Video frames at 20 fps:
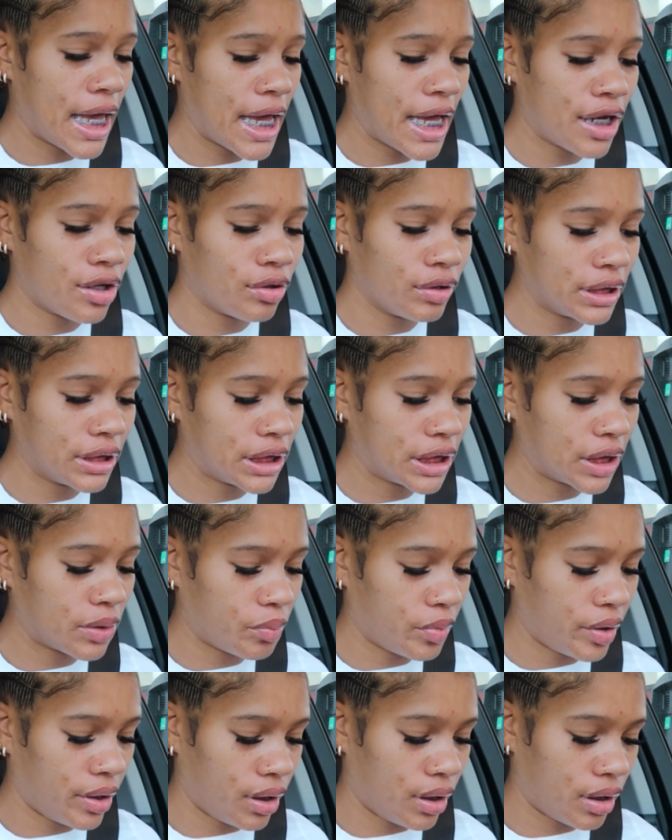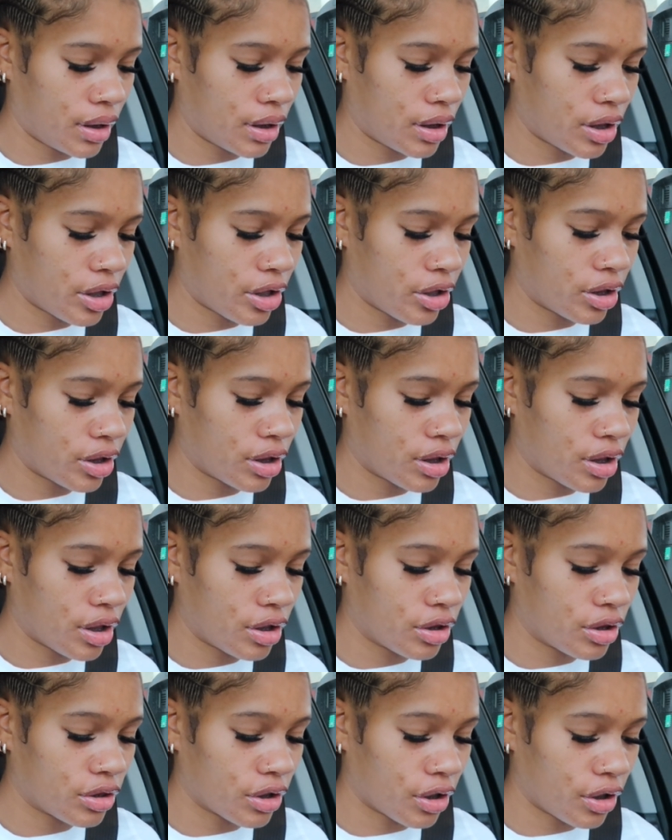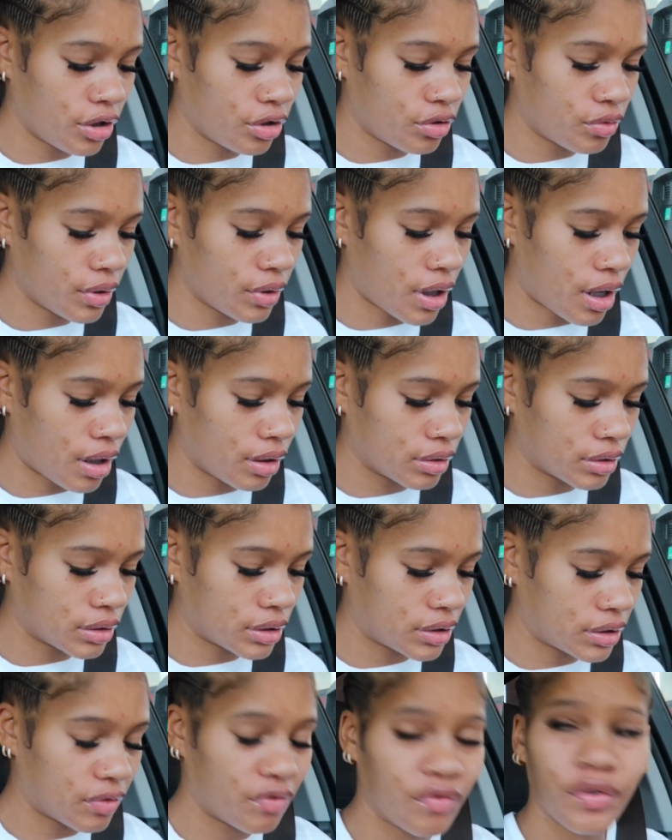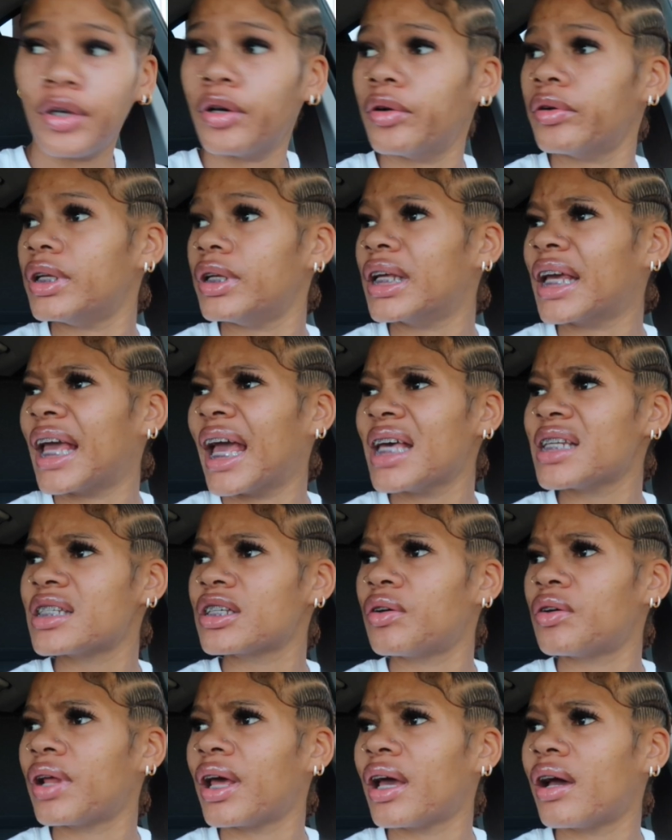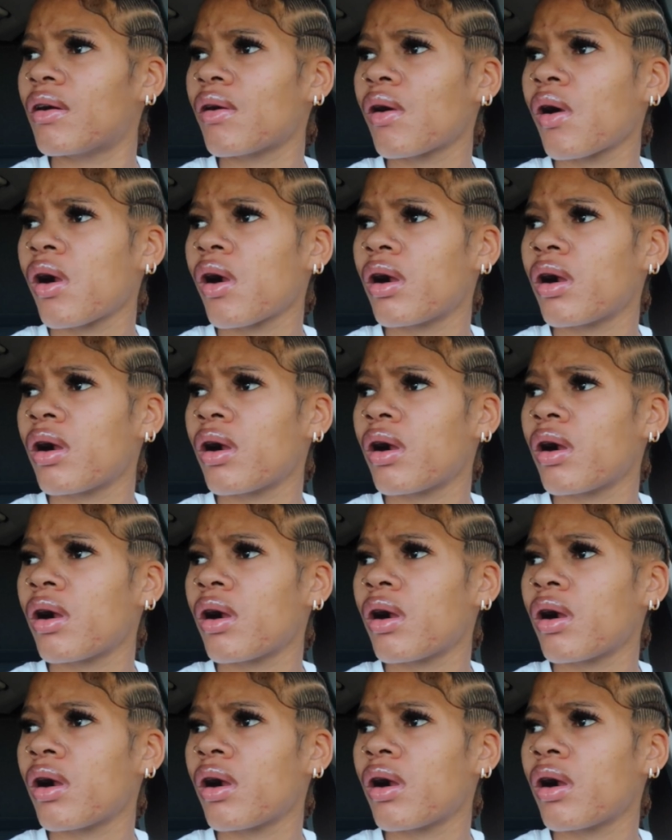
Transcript: It only took me $33 to fill. Did gas go down?